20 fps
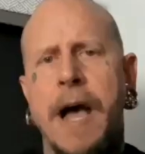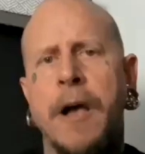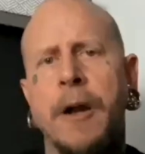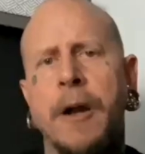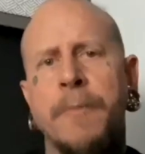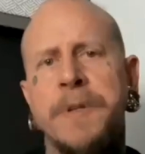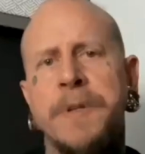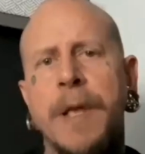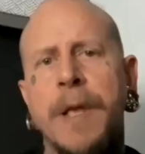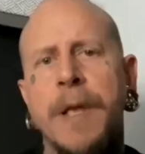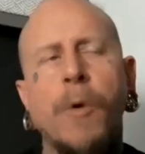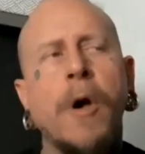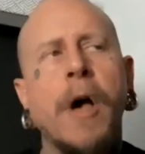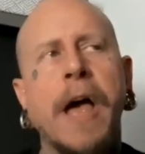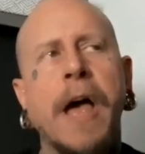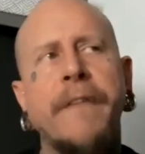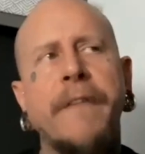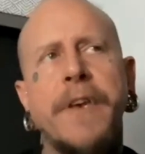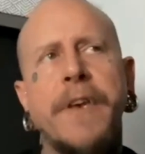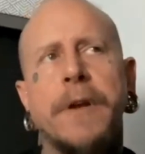Yeah,
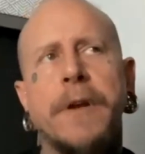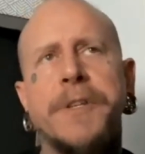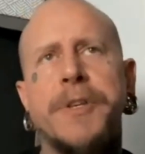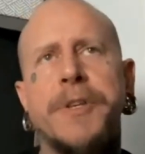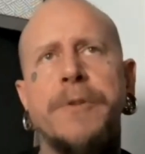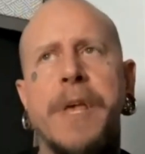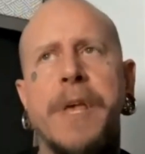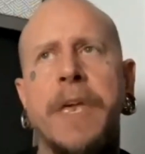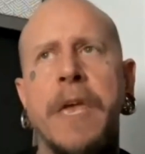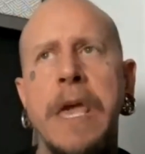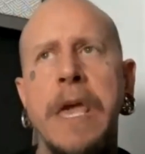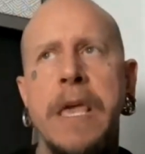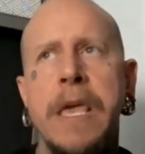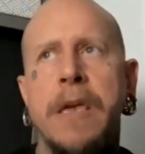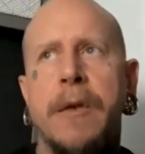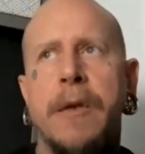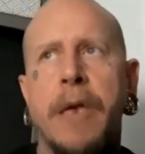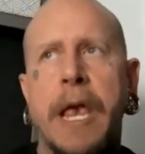100%. Well, I figure too, like